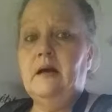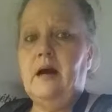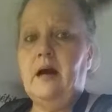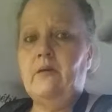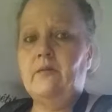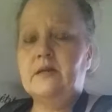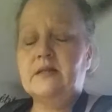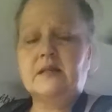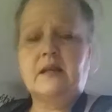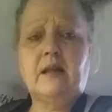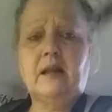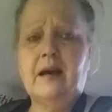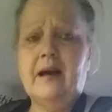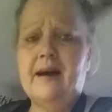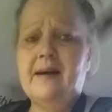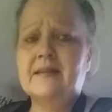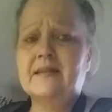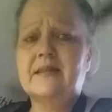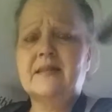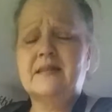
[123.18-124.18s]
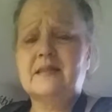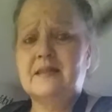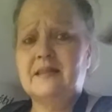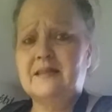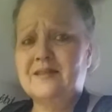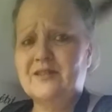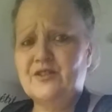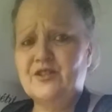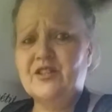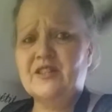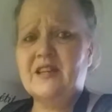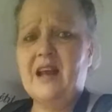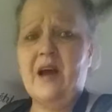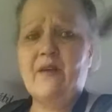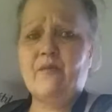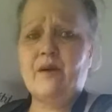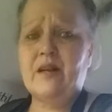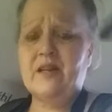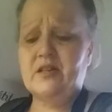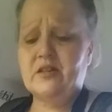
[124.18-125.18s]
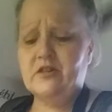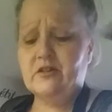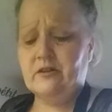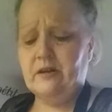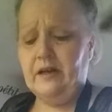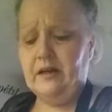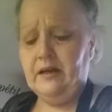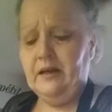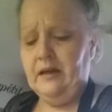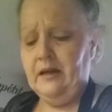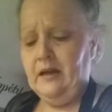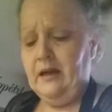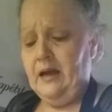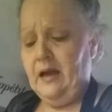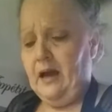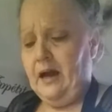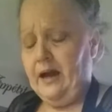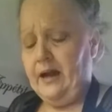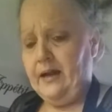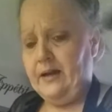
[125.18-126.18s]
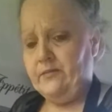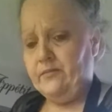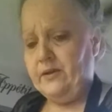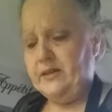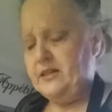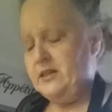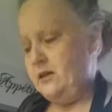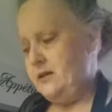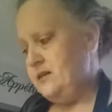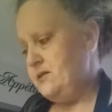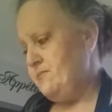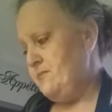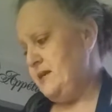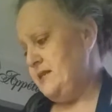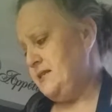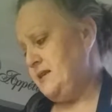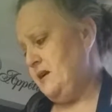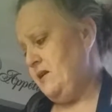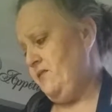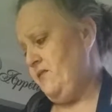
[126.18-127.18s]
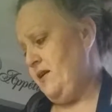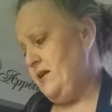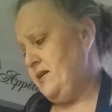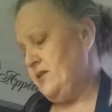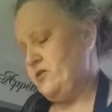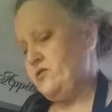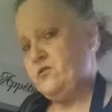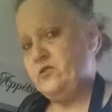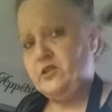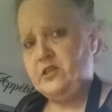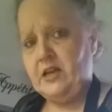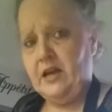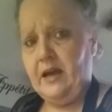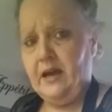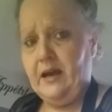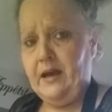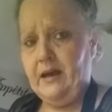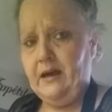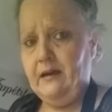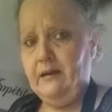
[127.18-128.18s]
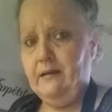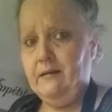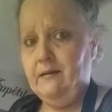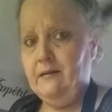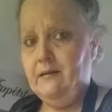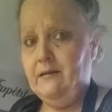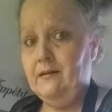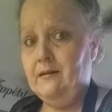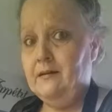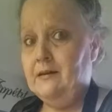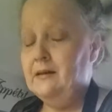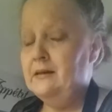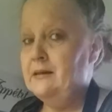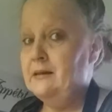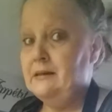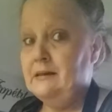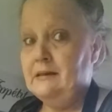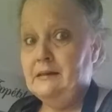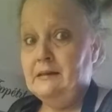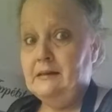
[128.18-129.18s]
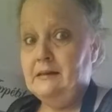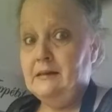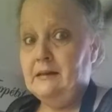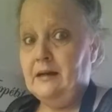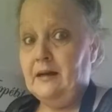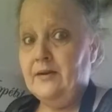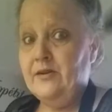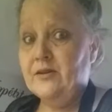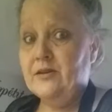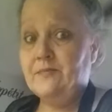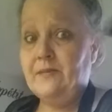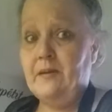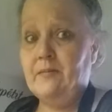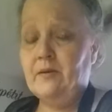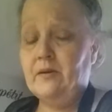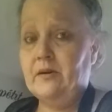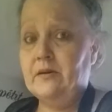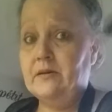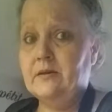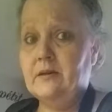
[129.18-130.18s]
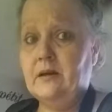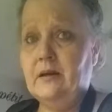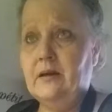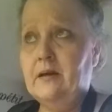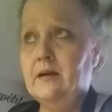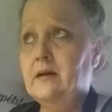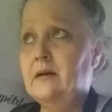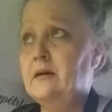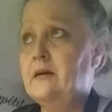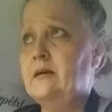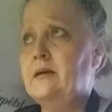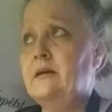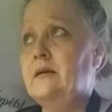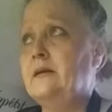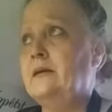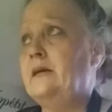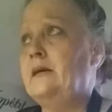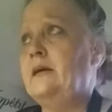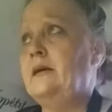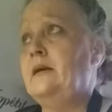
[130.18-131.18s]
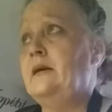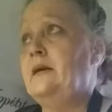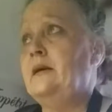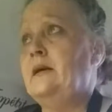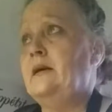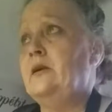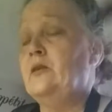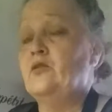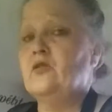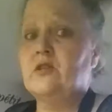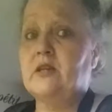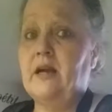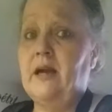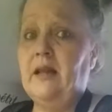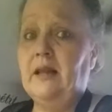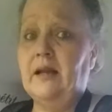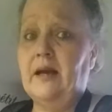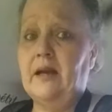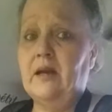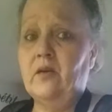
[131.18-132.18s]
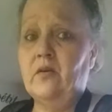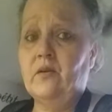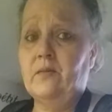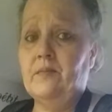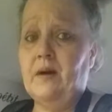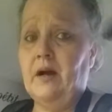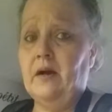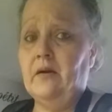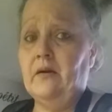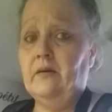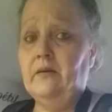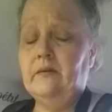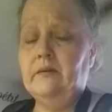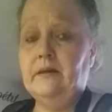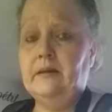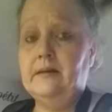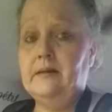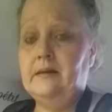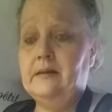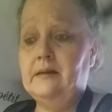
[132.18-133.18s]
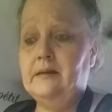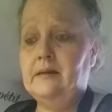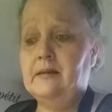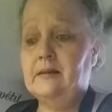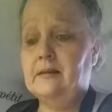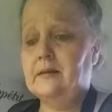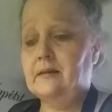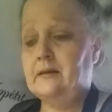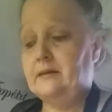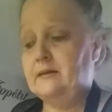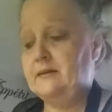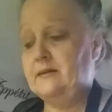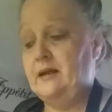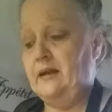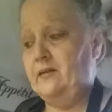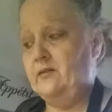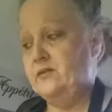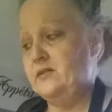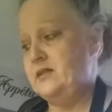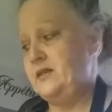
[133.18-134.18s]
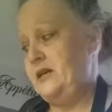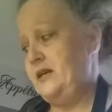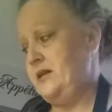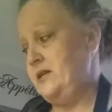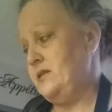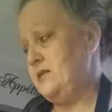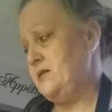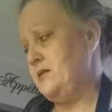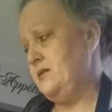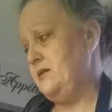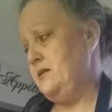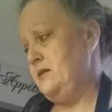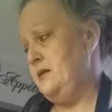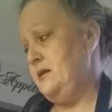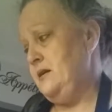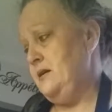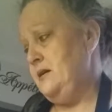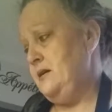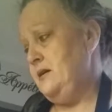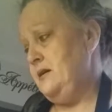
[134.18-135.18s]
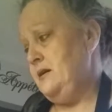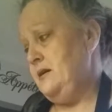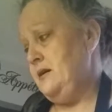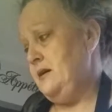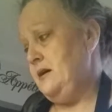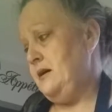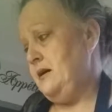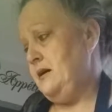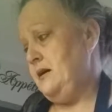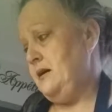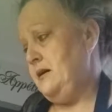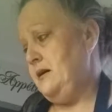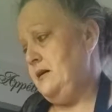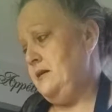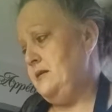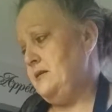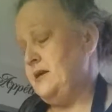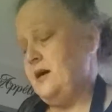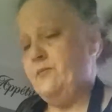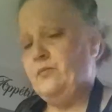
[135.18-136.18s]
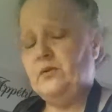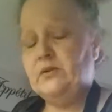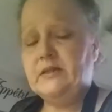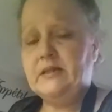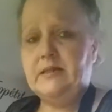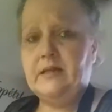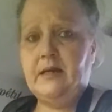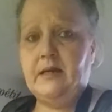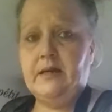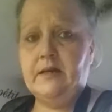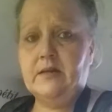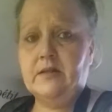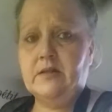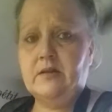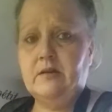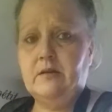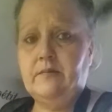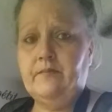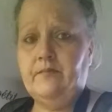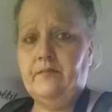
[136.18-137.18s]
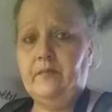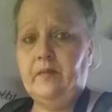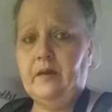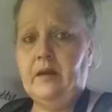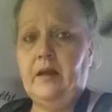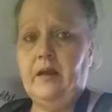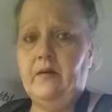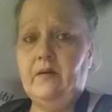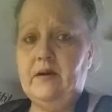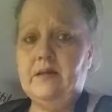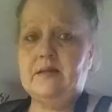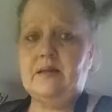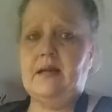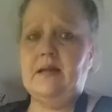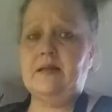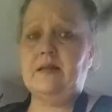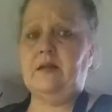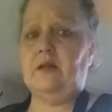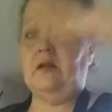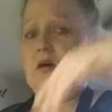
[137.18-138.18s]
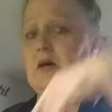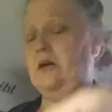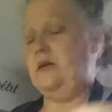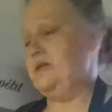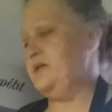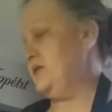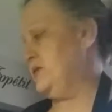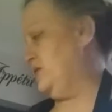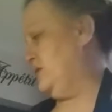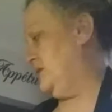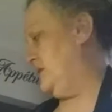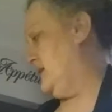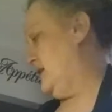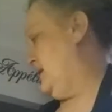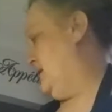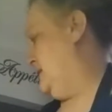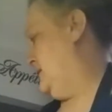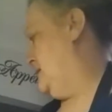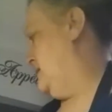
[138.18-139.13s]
I went to classes and it's just not registering. I had to reteach myself how to crochet. I used to be able to crochet like no tomorrow. Single stitch, double stitch. Anyways, that's a long story.